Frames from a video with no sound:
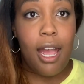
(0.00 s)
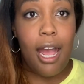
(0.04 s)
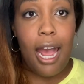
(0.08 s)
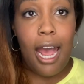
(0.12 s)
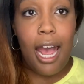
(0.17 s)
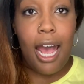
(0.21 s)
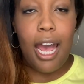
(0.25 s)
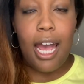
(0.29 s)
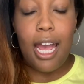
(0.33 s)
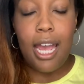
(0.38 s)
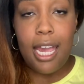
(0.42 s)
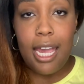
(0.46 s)

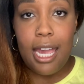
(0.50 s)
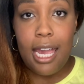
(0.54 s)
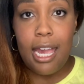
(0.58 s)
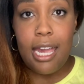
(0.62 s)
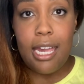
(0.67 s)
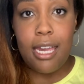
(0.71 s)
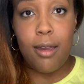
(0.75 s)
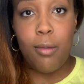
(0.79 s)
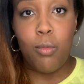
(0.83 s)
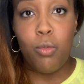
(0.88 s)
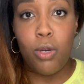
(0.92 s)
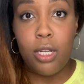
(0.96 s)
I
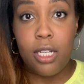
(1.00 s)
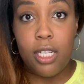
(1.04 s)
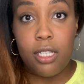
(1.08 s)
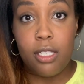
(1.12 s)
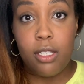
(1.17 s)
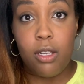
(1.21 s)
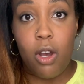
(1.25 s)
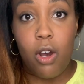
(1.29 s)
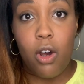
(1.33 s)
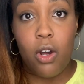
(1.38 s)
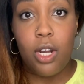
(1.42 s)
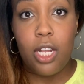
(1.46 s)
am what is
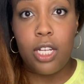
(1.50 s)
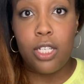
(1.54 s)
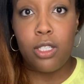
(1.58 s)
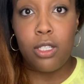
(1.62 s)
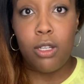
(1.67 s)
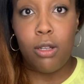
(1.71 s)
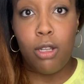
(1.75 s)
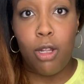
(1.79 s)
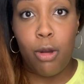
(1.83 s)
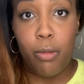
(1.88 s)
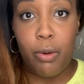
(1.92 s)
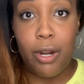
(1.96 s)
called a
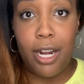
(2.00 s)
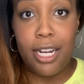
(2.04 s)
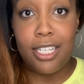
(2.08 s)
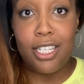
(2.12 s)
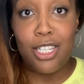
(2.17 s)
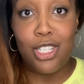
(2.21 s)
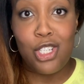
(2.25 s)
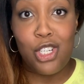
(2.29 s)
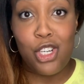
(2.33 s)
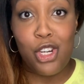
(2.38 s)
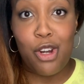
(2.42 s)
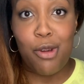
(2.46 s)
solo
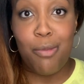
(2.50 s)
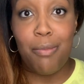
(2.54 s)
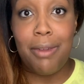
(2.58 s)
practitioner,